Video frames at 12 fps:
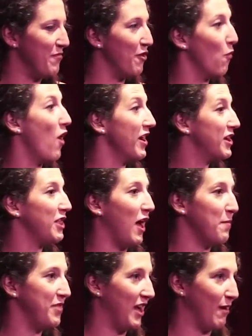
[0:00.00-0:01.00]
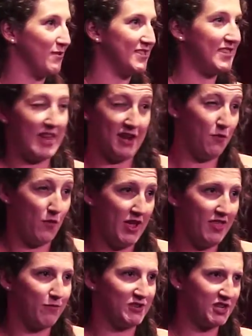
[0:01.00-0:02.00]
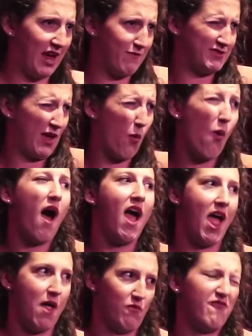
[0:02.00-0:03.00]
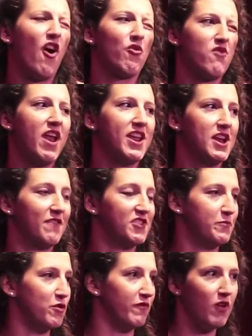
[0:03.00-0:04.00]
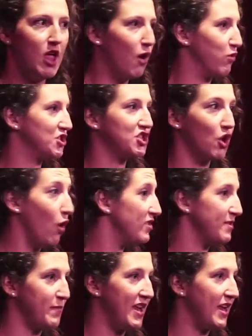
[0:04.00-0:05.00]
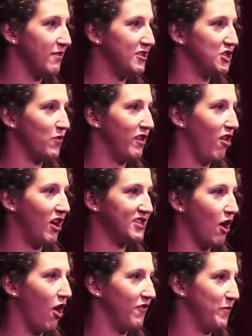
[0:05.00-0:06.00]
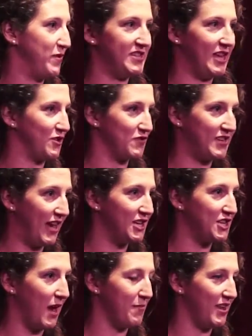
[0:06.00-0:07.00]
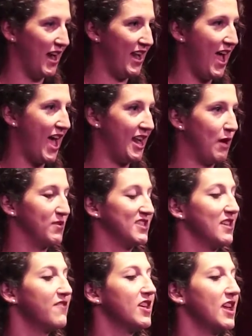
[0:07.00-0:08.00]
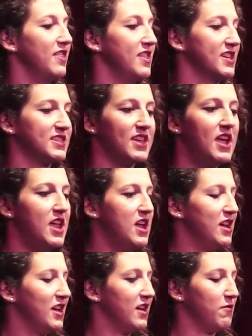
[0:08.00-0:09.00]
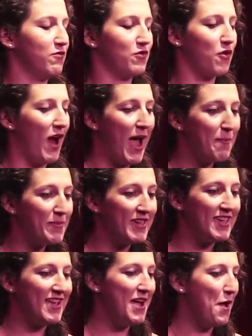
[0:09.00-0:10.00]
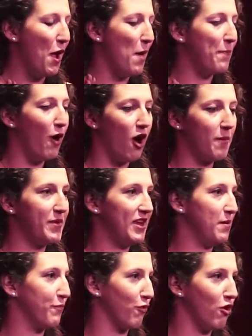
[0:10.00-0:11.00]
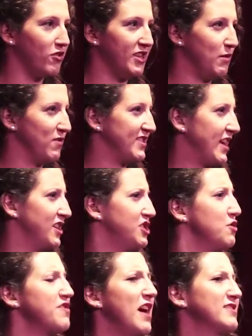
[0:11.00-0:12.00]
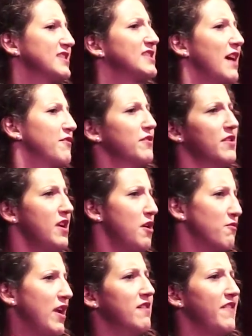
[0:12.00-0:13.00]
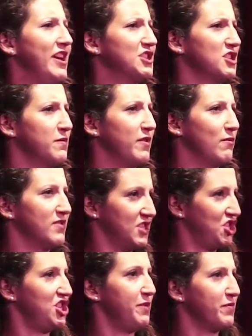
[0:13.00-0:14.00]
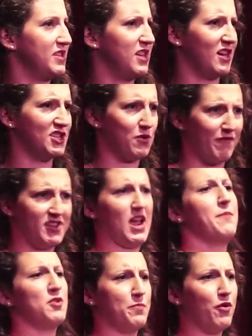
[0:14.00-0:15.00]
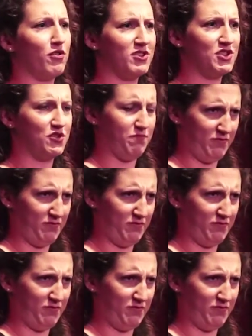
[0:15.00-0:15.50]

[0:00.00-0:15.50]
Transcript: The one club that I was in with, which kind of was like why I felt ready enough to move, was sold immediately, so I lost all of the potential stage time that I had had, and I was living in this crappy apartment in Brooklyn. It was like a 2007 renovation, but it was cheaply done, so every time you'd pull a